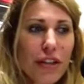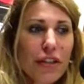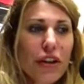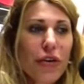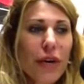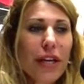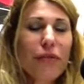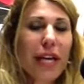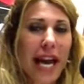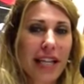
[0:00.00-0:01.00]
So in
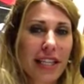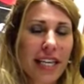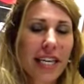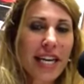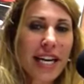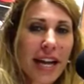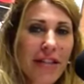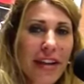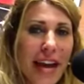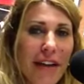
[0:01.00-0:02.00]
reality,
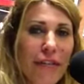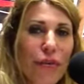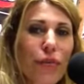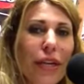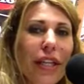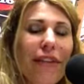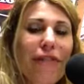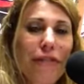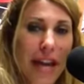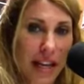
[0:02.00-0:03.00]
nothing ever really
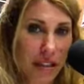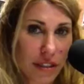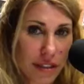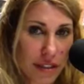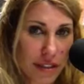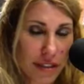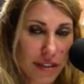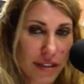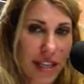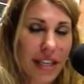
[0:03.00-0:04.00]
fails.
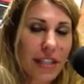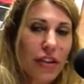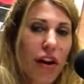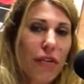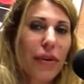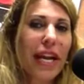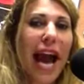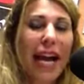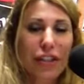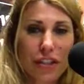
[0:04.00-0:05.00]
It is our
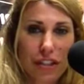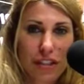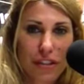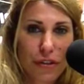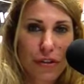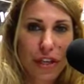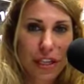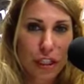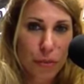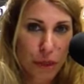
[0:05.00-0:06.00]
reaction to the
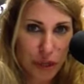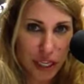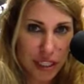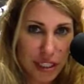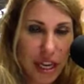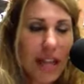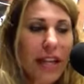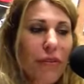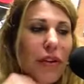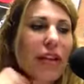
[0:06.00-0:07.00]
experience.
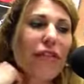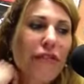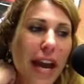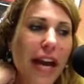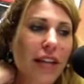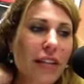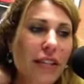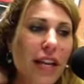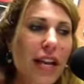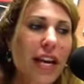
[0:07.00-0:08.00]
Nothing really
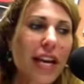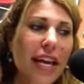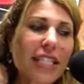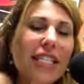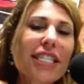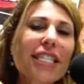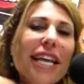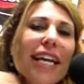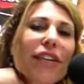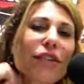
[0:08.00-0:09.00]
fails. It's a
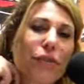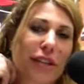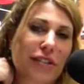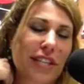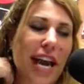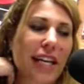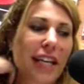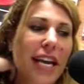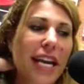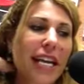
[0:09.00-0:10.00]
standard we set.
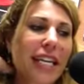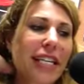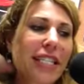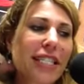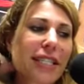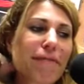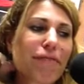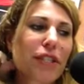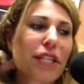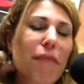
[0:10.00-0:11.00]
It is
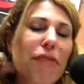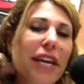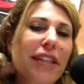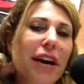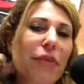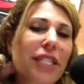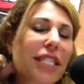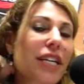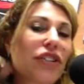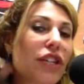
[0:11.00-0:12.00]
something that we
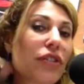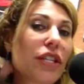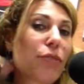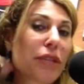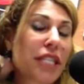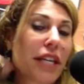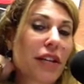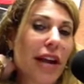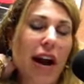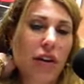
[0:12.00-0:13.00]
said, you know, this
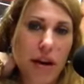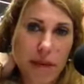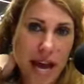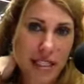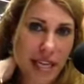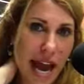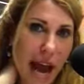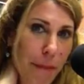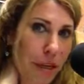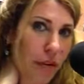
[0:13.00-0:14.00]
particular outcome has to
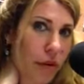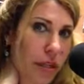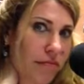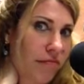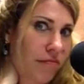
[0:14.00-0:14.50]
happen or